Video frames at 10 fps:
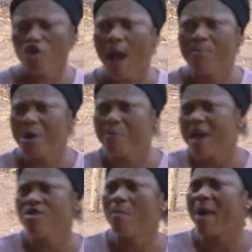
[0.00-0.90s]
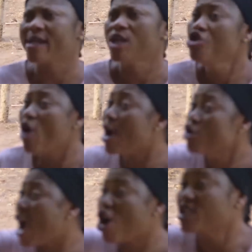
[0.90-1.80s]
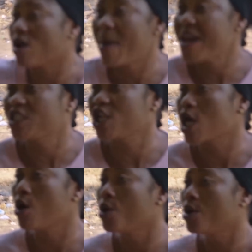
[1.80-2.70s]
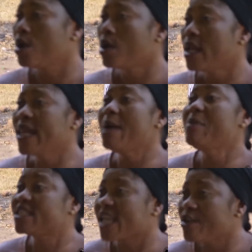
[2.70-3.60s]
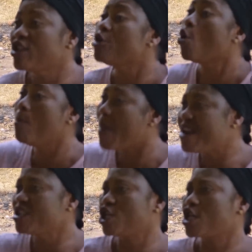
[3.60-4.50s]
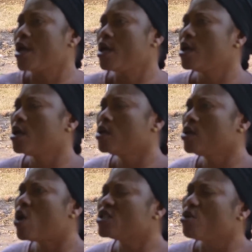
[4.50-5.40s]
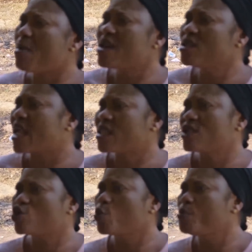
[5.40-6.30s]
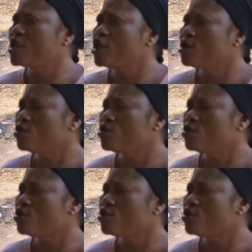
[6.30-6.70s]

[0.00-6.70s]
don't go and prepare your mind. You are going to marry Chike. Let me tell you that you marry Chike. You want to marry that stupid